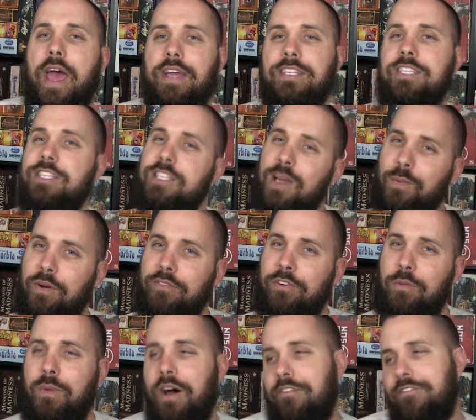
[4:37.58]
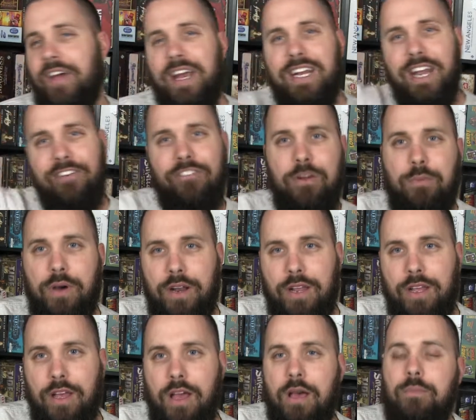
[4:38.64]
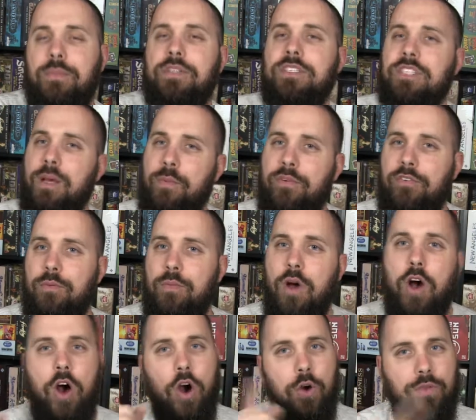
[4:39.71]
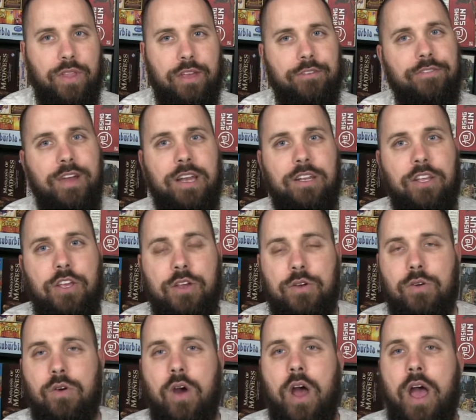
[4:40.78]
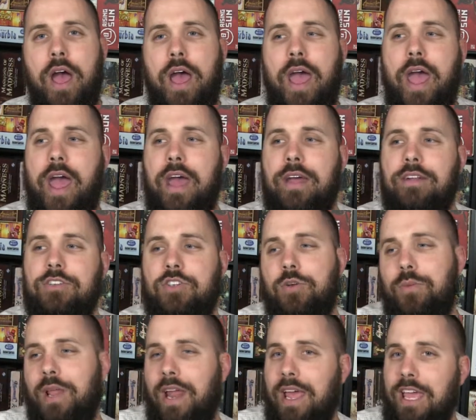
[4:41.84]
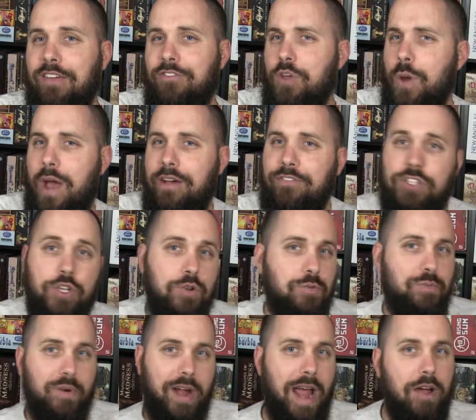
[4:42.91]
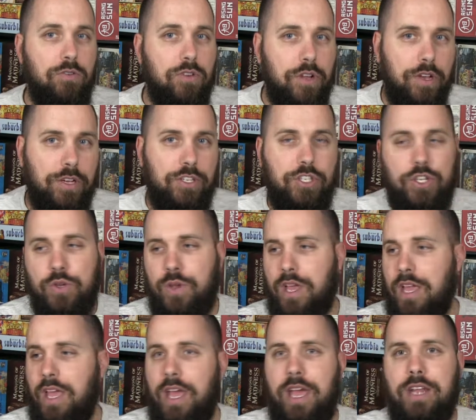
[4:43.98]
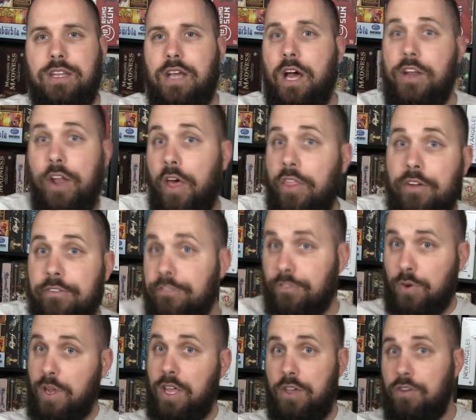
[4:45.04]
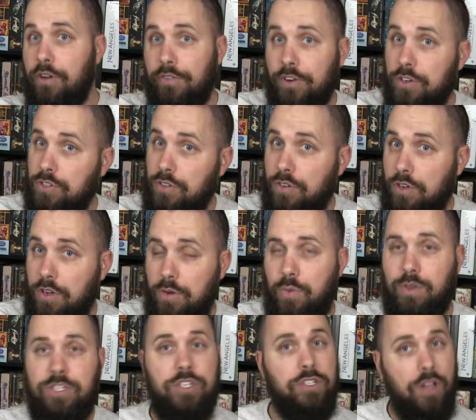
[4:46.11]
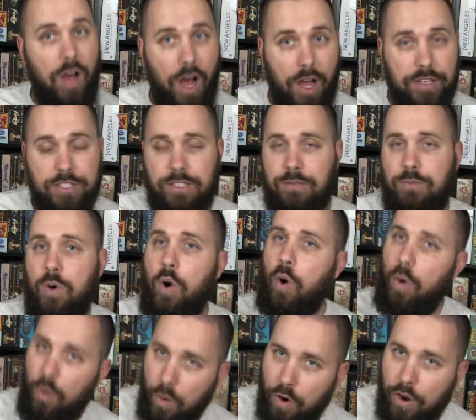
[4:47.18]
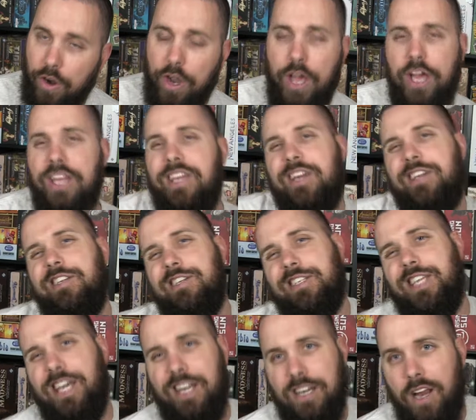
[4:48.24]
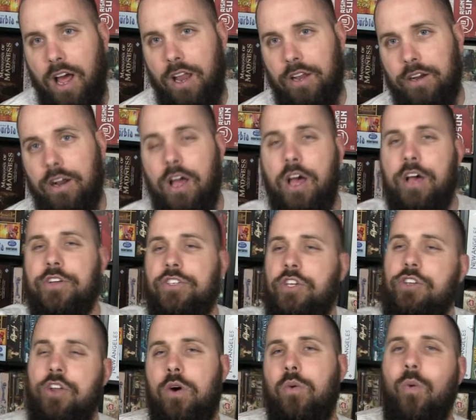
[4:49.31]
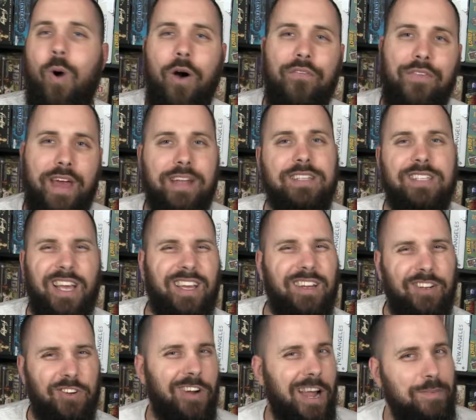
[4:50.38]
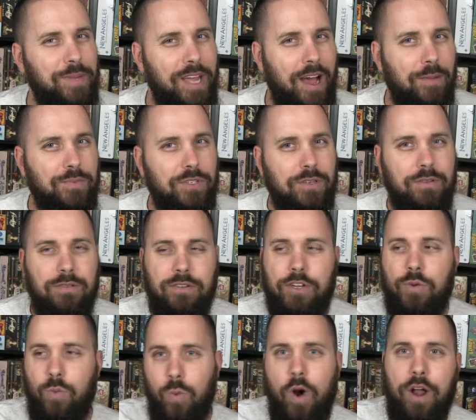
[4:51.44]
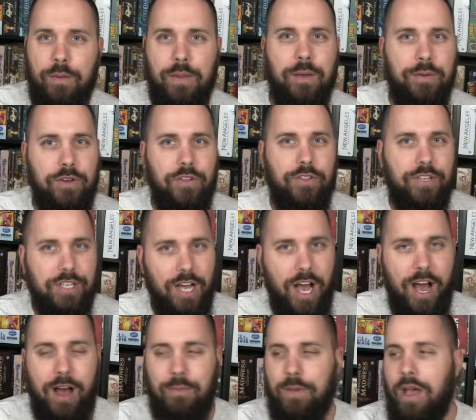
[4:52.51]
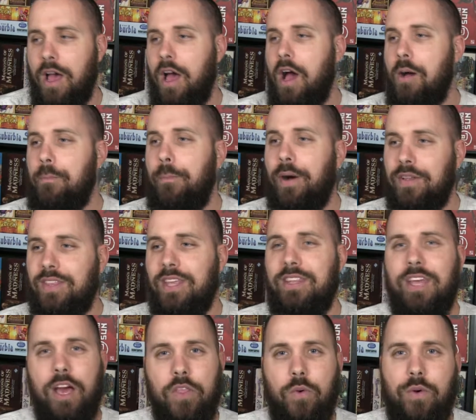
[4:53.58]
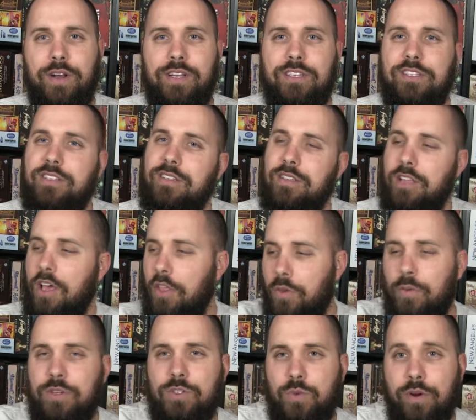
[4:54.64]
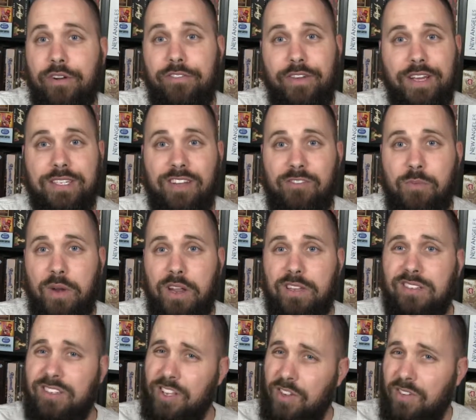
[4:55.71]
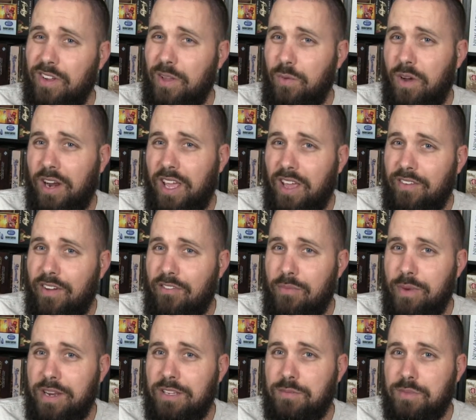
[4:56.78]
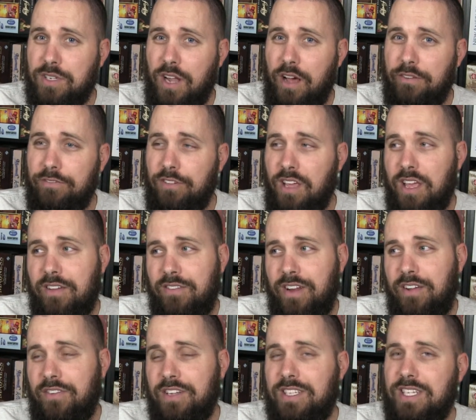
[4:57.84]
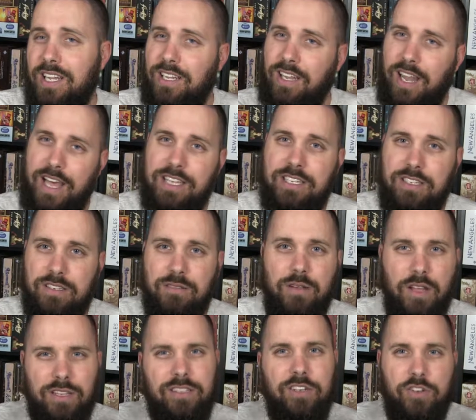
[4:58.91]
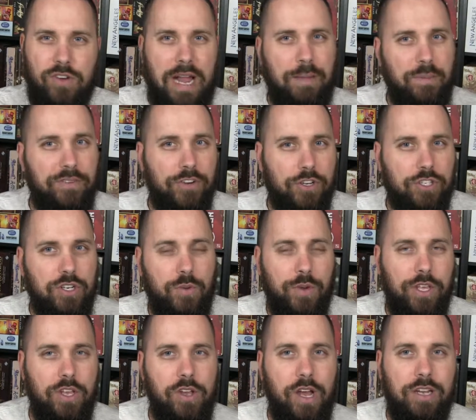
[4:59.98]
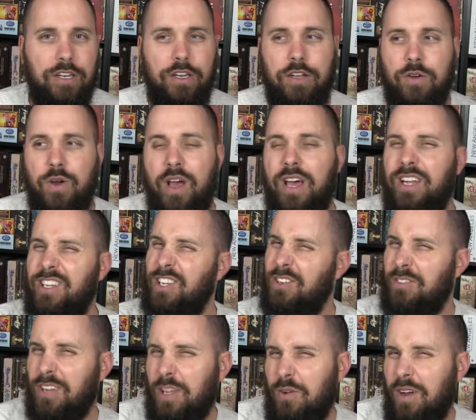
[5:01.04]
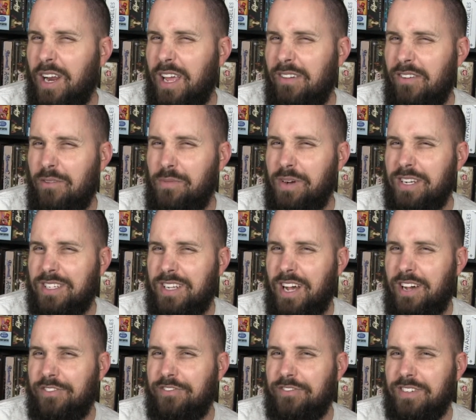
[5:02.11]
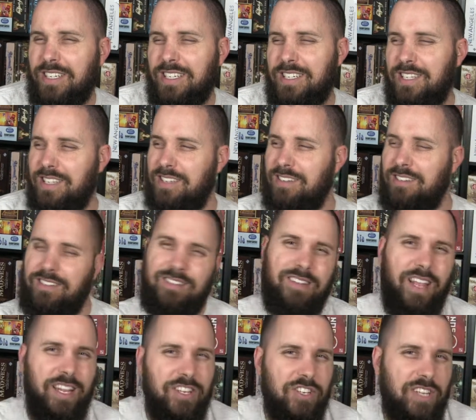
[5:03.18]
And some of them affect everybody, but some of them only affect you. And so it'd be like, if you have 2 brown goods, you can get another free universal good, which is awesome, or you could just get $1. So you don't want that second crappy option. You want to be able to do the top. But then the other ones where it affects everybody is, do you really want to give everybody some stuff? Even if it's a crappy version of what you got to do, do you really want to give everybody stuff? Because that